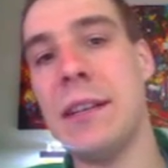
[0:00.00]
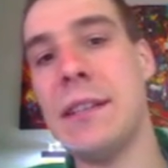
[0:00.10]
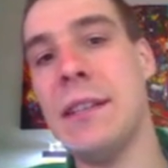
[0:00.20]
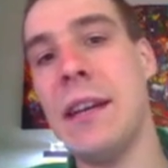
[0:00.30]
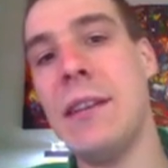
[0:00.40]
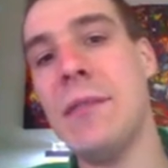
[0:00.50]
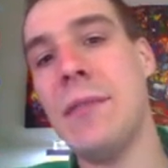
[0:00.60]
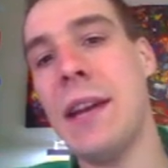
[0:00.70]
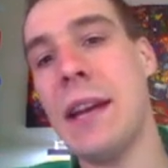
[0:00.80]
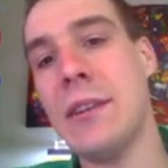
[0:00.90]
side of the
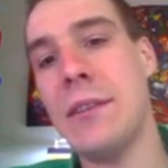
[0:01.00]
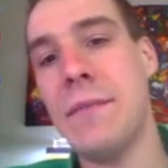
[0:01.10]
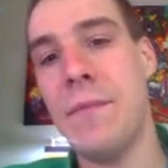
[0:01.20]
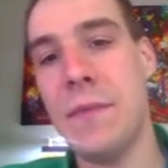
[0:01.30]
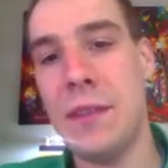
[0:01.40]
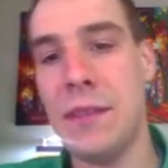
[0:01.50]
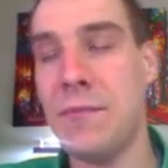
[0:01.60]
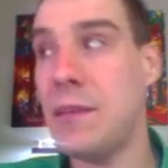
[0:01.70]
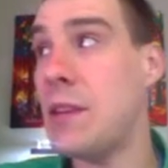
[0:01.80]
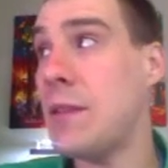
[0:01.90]
reaction.
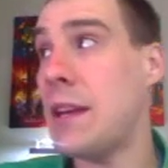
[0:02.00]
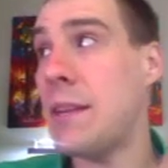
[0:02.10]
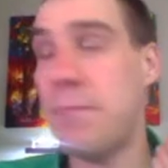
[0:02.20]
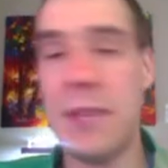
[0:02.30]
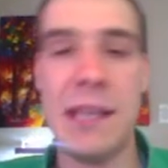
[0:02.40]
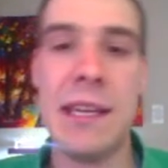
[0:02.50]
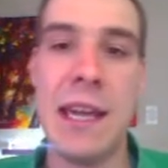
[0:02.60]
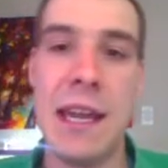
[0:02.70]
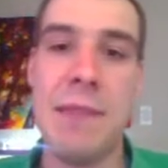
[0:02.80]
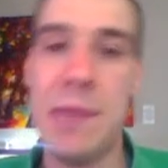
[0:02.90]
And we know that a big
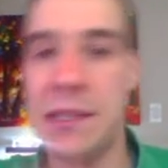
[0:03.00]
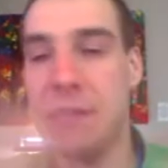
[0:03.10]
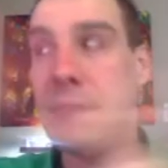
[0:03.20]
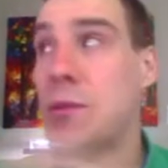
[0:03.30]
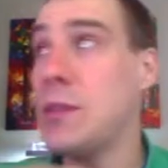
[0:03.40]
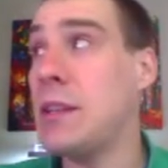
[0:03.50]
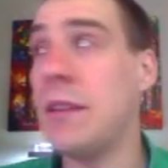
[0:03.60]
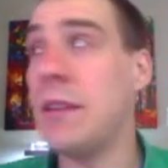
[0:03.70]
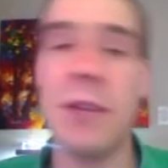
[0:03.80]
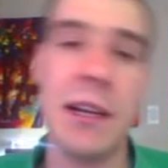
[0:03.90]
K means it's mostly
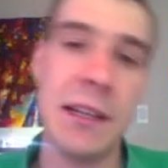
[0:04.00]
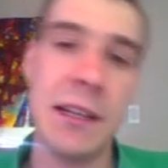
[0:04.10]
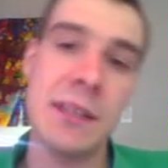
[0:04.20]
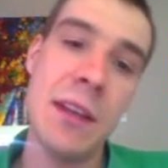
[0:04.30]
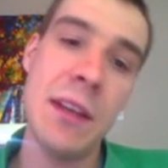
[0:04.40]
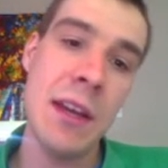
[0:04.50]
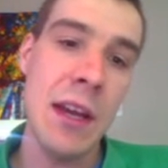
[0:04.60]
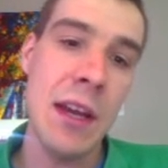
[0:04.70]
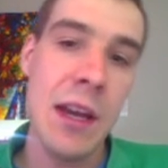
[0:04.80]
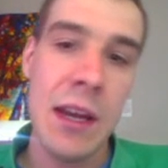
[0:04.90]
on the products.
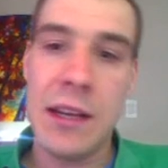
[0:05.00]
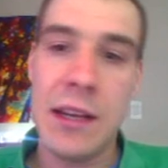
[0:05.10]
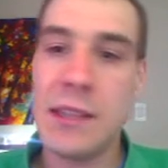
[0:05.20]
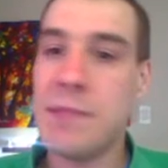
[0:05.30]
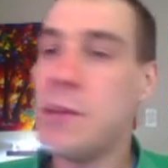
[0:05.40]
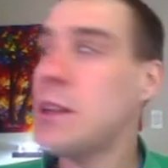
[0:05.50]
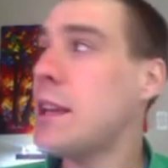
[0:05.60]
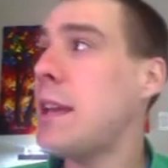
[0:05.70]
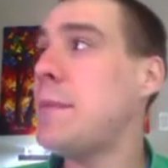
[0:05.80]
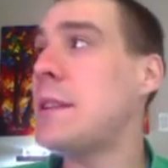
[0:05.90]
A small
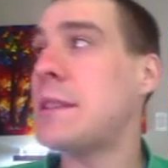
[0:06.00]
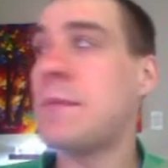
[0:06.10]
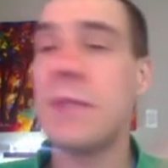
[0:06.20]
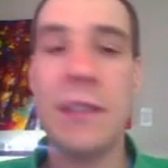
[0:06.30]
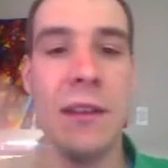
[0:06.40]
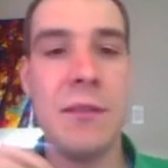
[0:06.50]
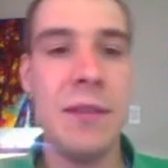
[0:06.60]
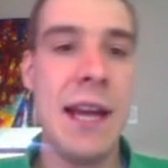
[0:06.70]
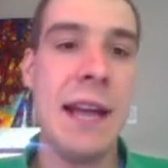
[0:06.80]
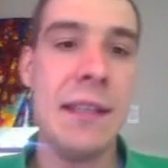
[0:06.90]
k means it's mostly on the
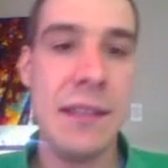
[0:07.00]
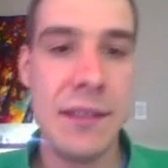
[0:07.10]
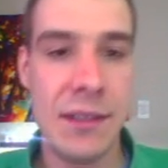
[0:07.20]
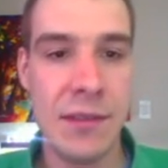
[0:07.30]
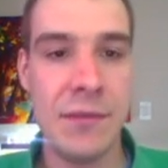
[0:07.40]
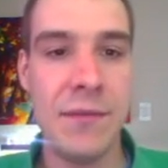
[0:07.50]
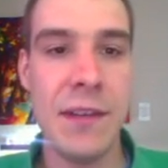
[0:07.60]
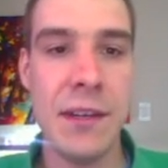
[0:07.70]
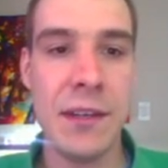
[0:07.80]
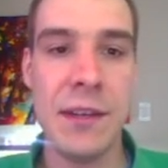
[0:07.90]
reactants. So
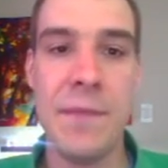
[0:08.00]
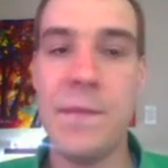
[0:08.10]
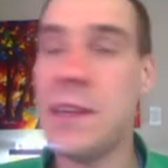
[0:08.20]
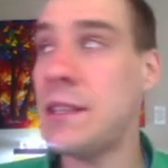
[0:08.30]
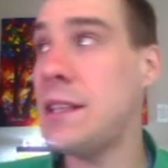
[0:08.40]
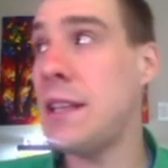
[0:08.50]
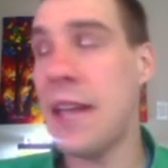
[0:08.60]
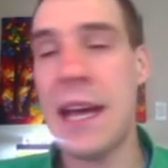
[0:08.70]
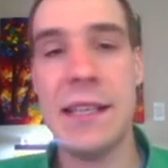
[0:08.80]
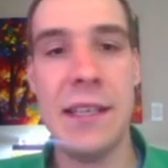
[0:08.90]
vinegar, acetic
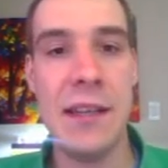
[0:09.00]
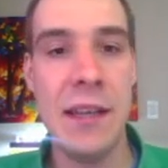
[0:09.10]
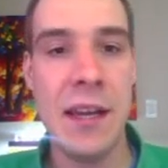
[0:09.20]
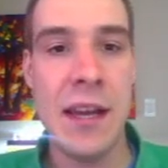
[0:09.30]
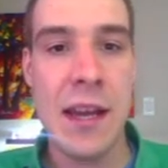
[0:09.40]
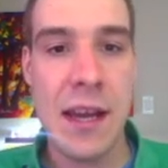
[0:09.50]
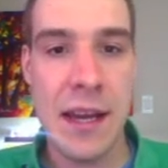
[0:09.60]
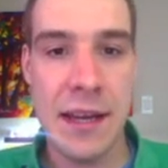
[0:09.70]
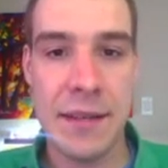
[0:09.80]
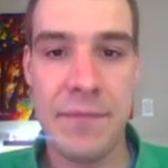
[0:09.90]
acid,
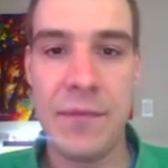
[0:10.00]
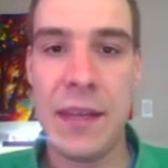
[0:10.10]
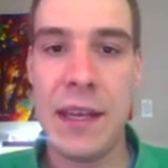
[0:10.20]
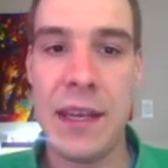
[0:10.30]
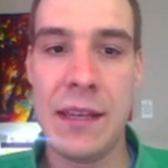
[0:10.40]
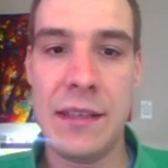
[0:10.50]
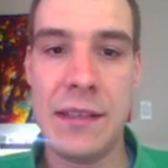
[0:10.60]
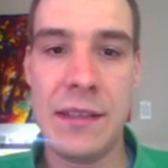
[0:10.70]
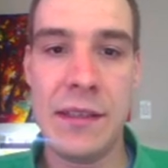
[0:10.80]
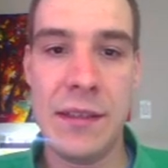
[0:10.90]
has
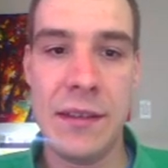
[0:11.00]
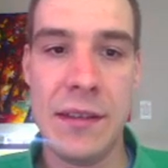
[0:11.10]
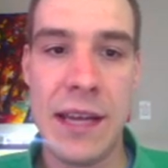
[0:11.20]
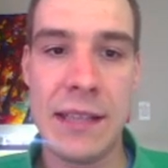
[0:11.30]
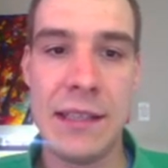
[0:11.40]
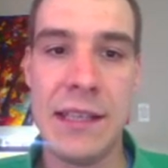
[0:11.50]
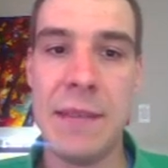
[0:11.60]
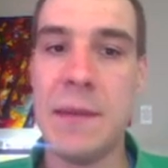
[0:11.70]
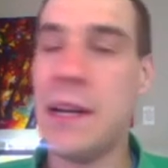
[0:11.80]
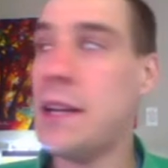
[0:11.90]
the
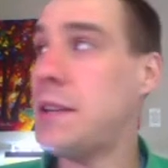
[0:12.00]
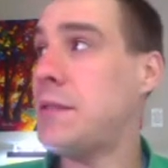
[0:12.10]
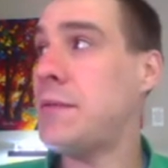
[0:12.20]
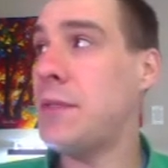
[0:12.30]
same kind of